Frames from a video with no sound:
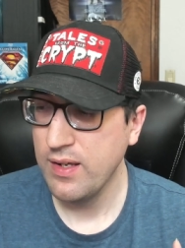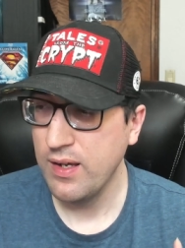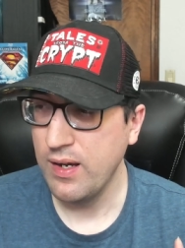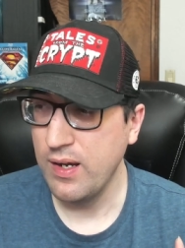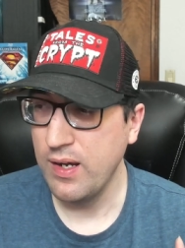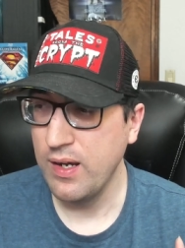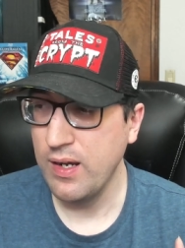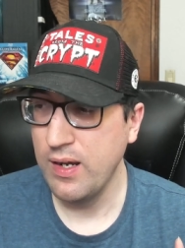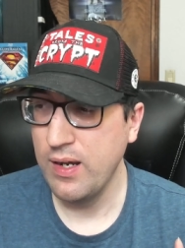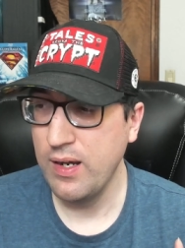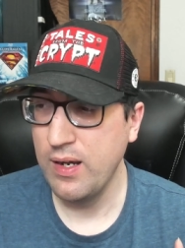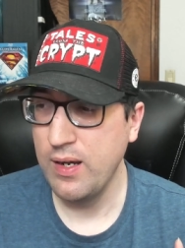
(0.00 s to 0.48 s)

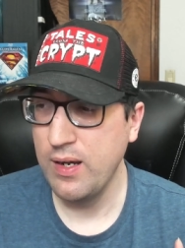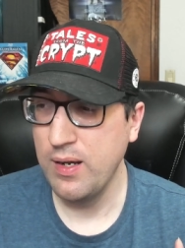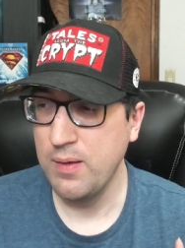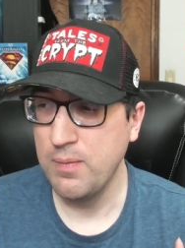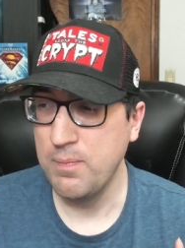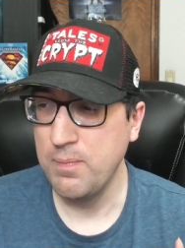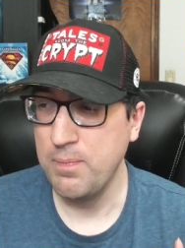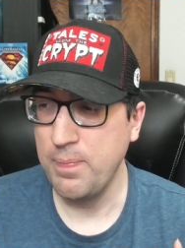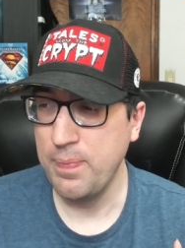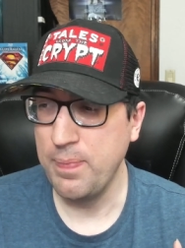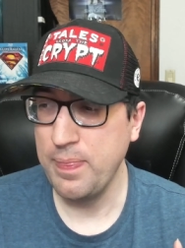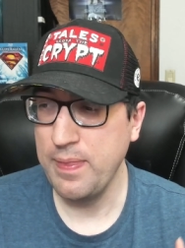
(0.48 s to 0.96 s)

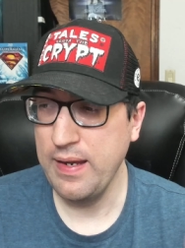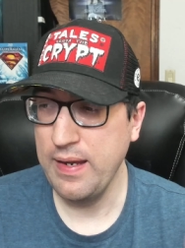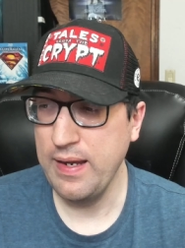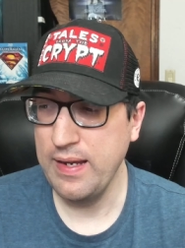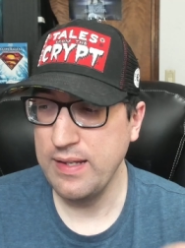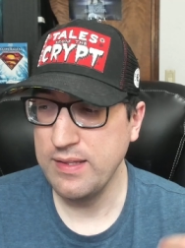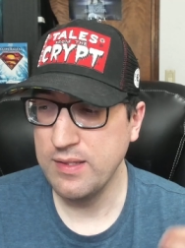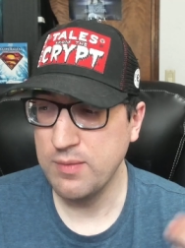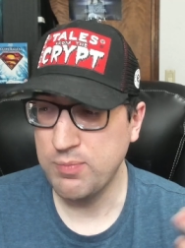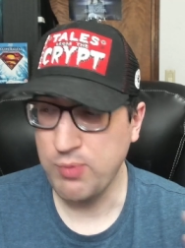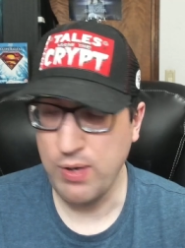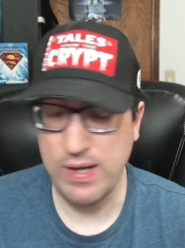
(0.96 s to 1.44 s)
And
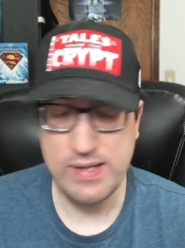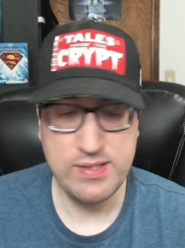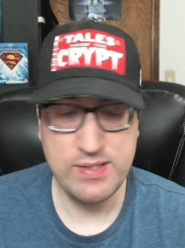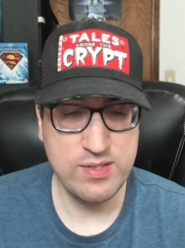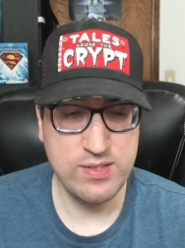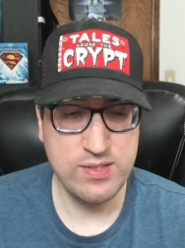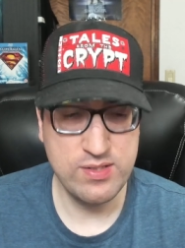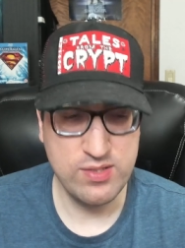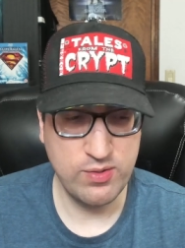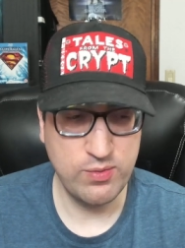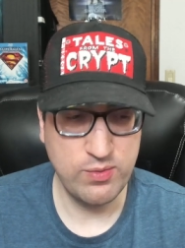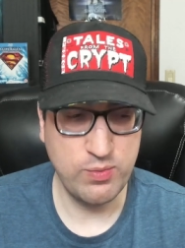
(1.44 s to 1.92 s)
the
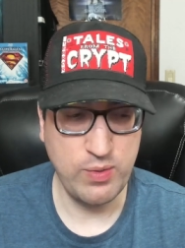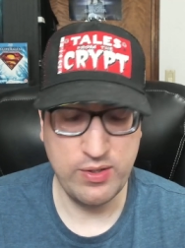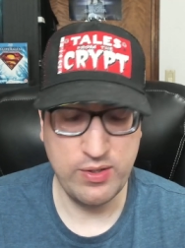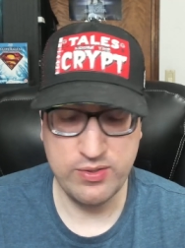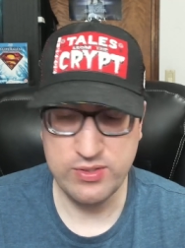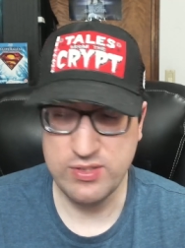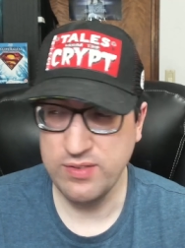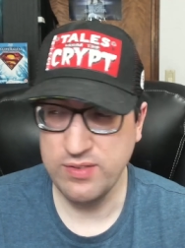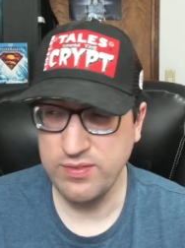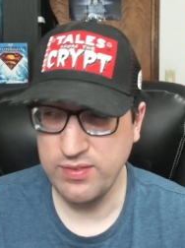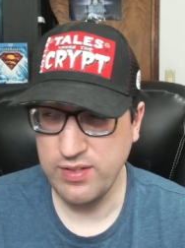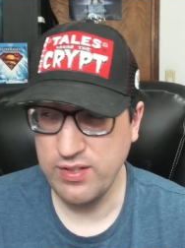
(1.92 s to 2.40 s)
prices are
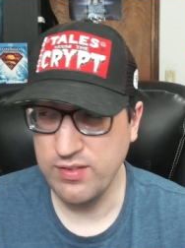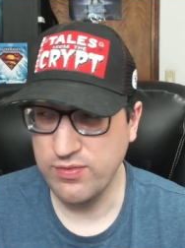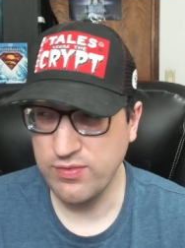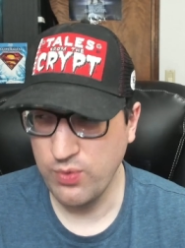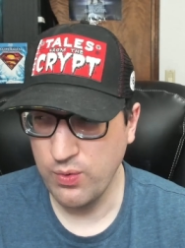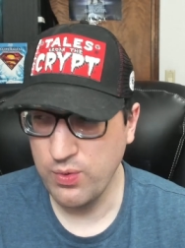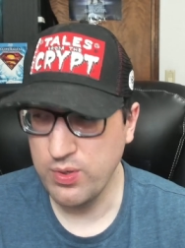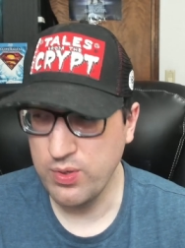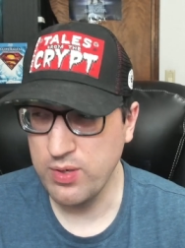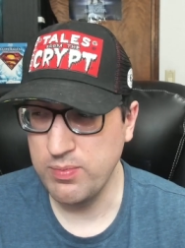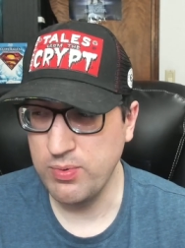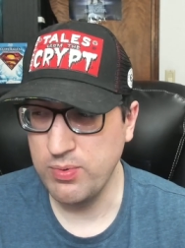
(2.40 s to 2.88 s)
relatively
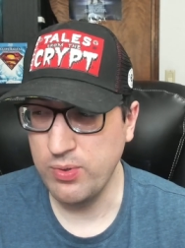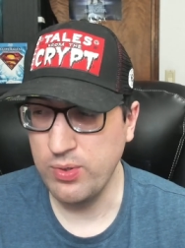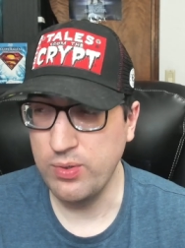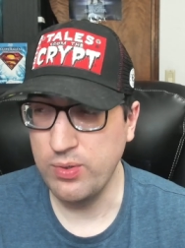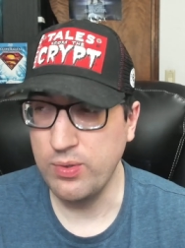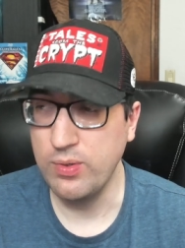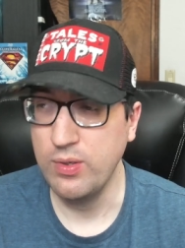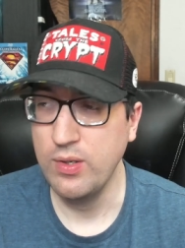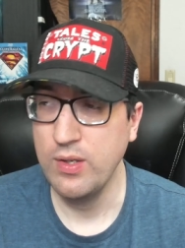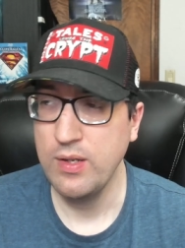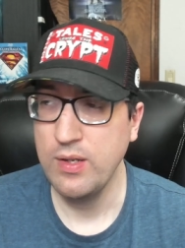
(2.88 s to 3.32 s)
affordable.